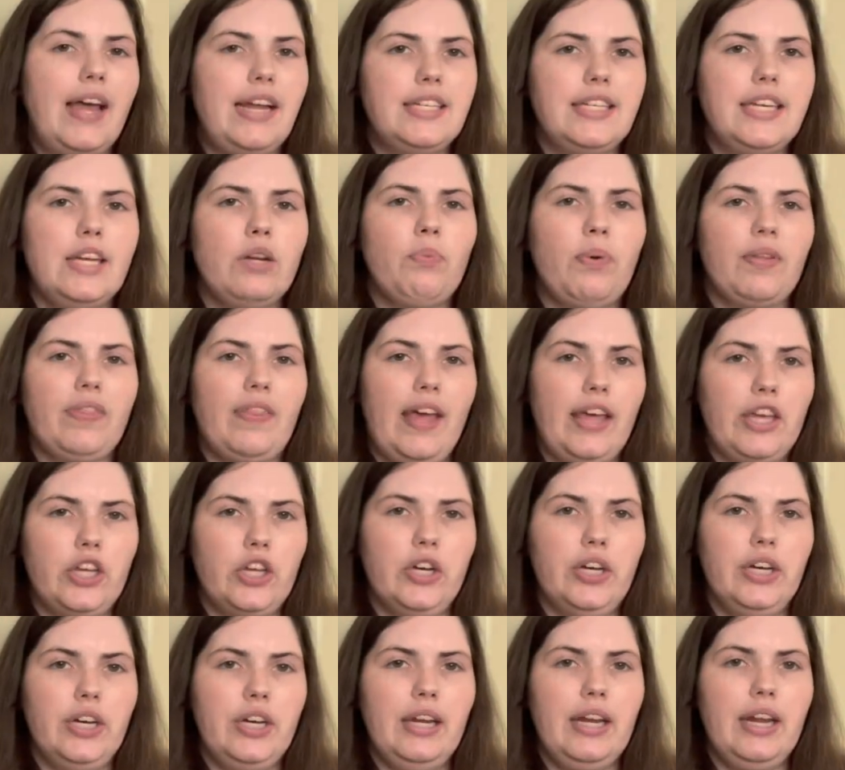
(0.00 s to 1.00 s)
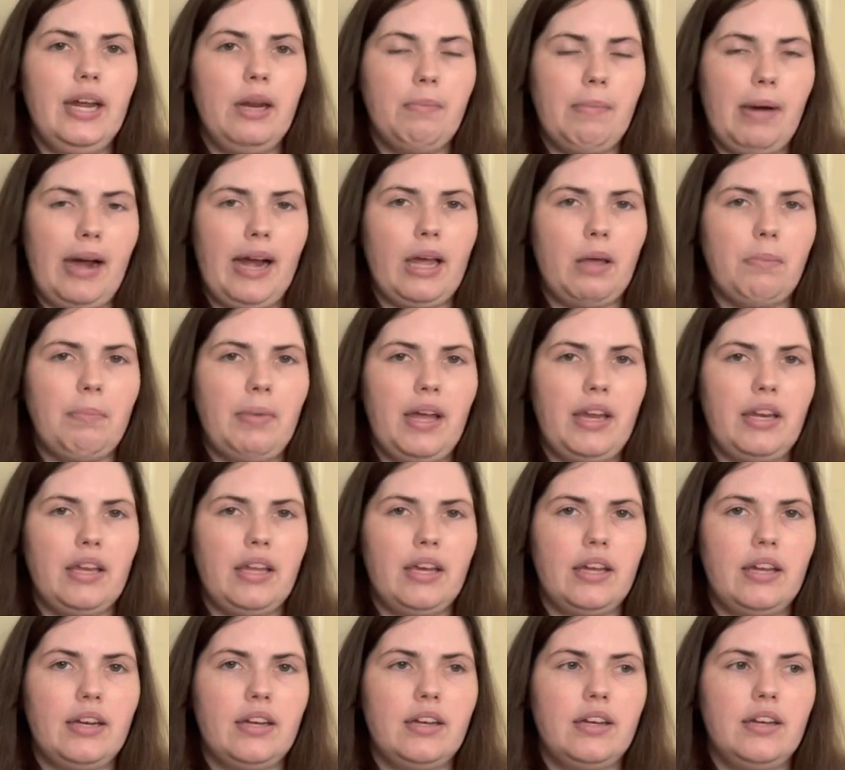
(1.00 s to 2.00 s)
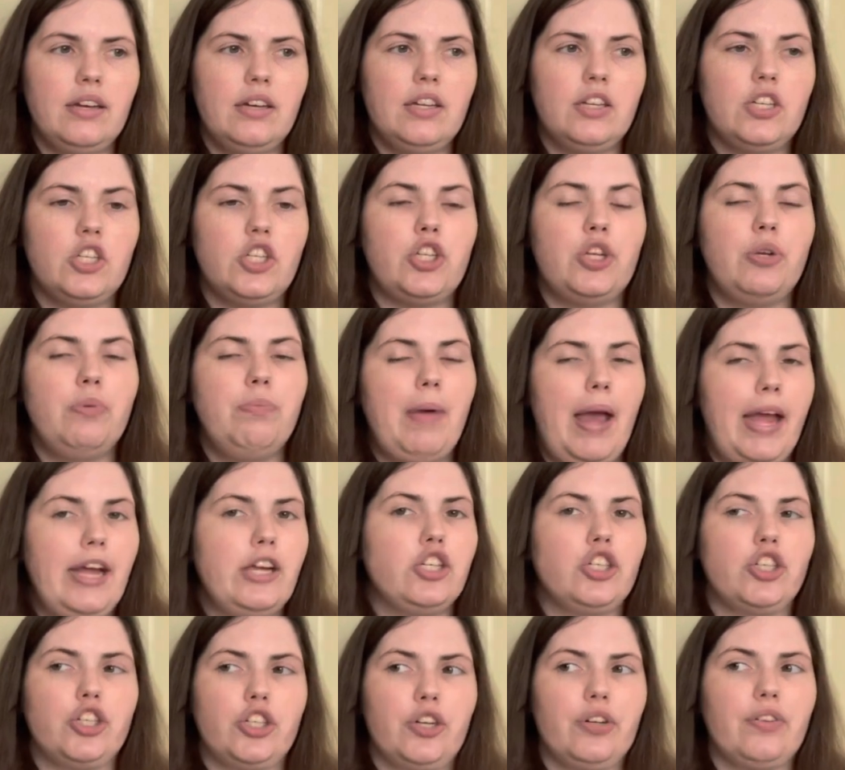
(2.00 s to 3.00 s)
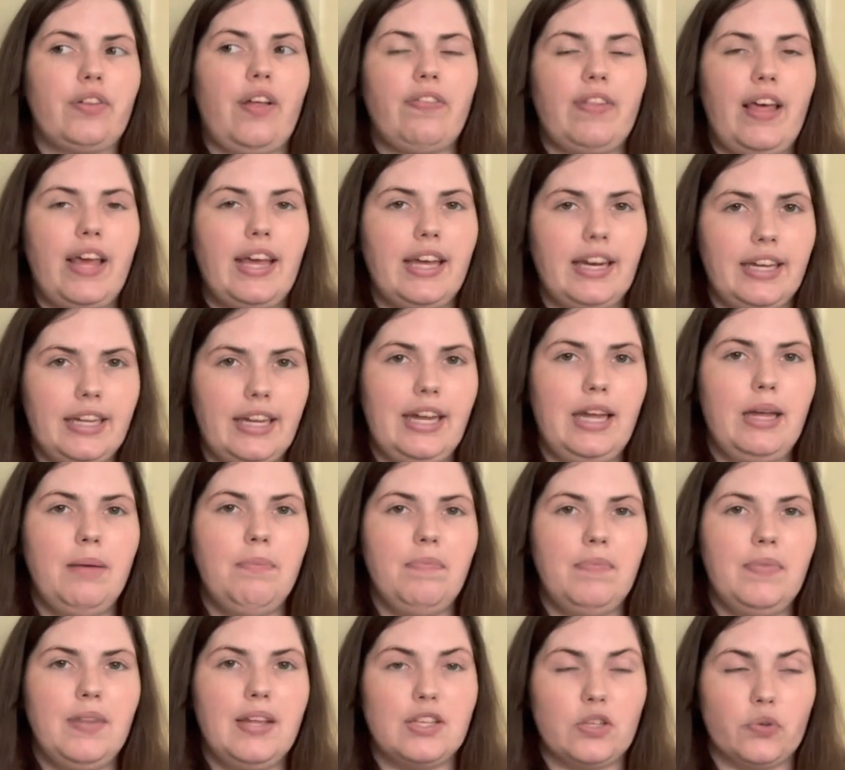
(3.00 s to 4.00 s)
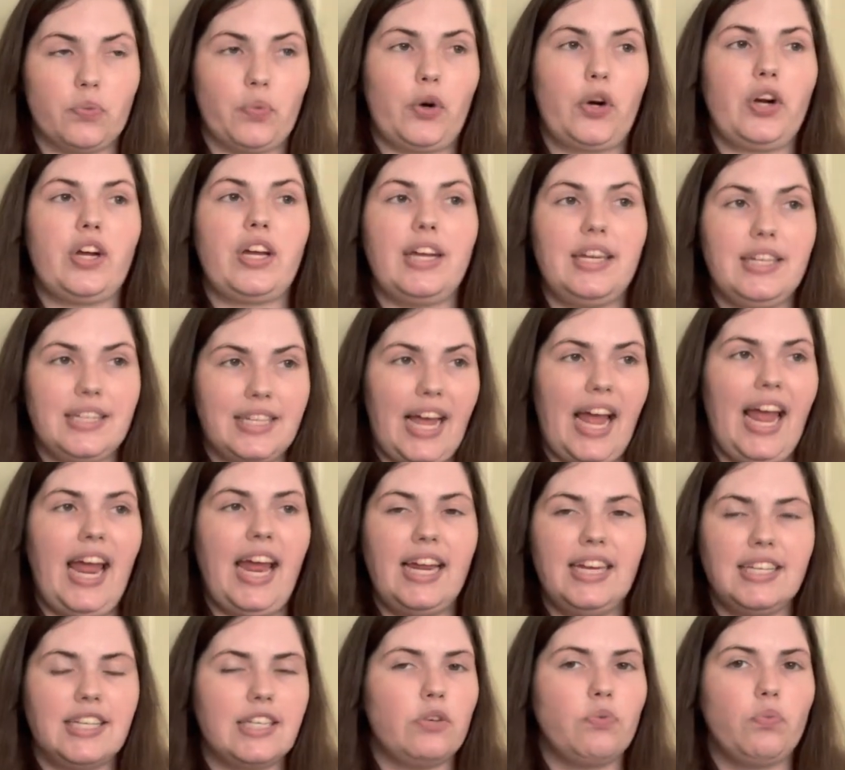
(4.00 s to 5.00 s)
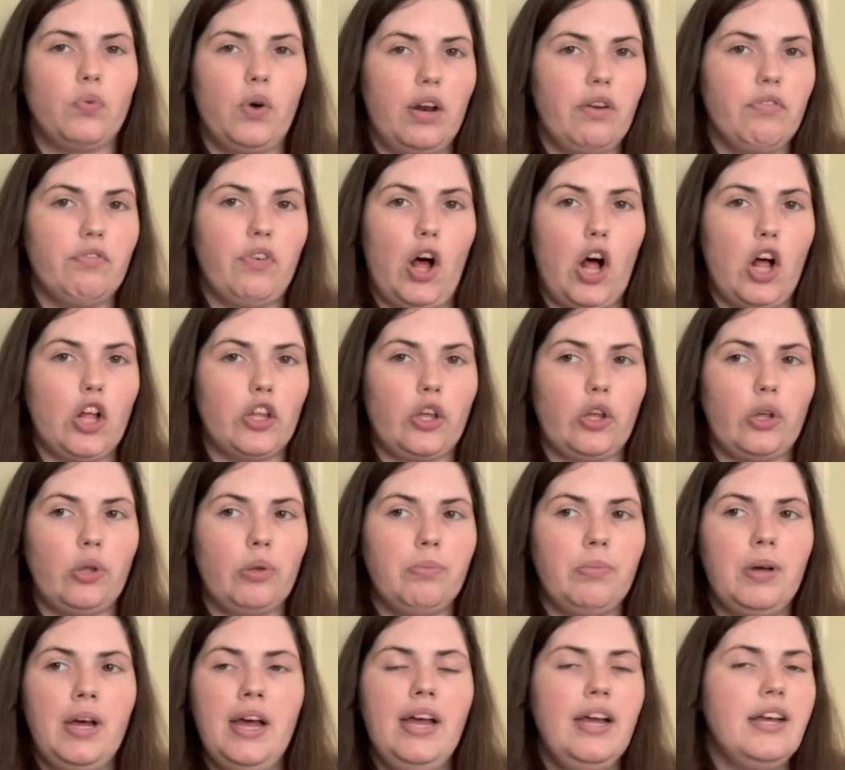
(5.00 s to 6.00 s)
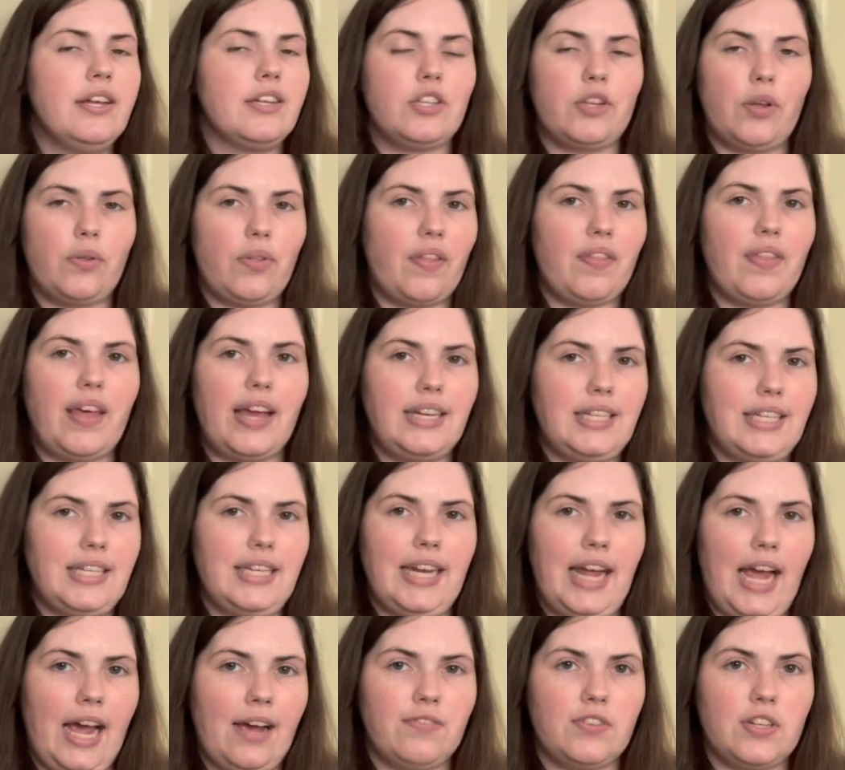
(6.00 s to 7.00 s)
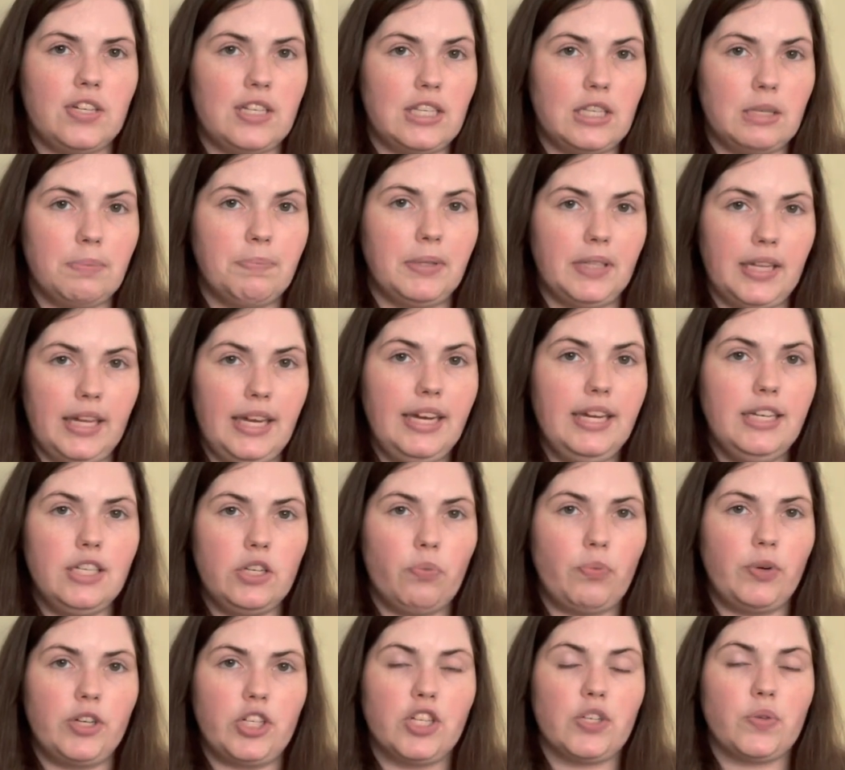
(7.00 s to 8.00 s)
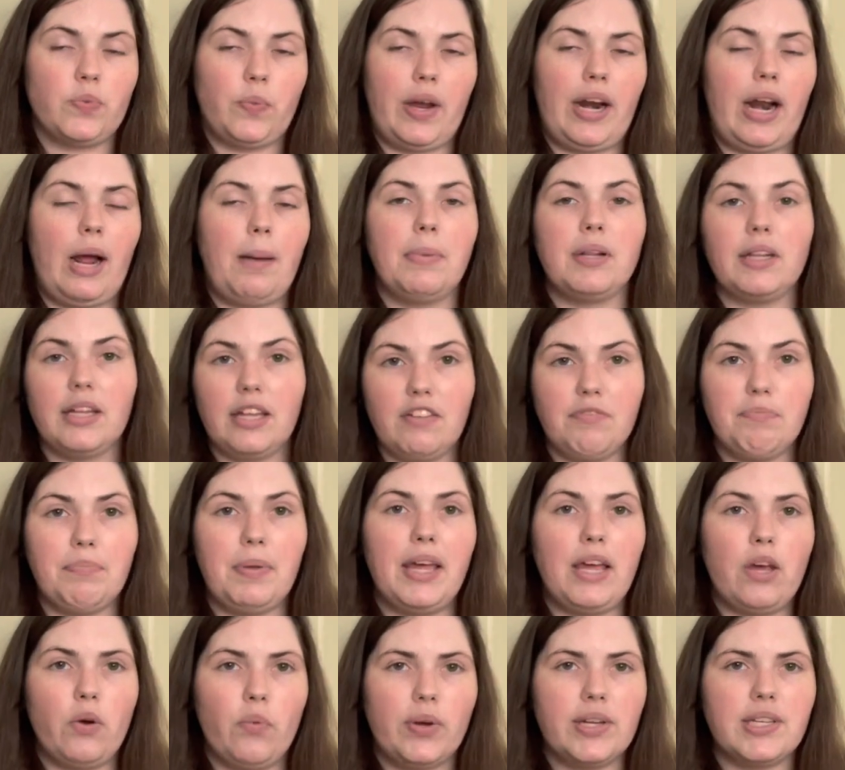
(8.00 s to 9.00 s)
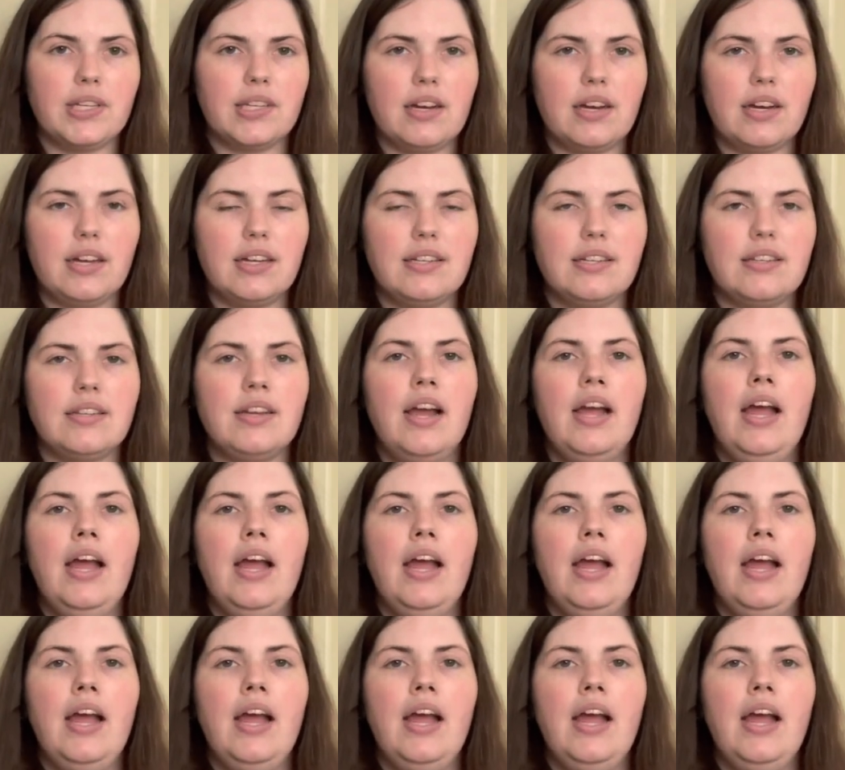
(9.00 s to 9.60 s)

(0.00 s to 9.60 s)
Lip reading: did what they could, in my opinion, to make sure that they could keep this work contained in one volume so that they didn't have to split it, which is what I believe Penguin does.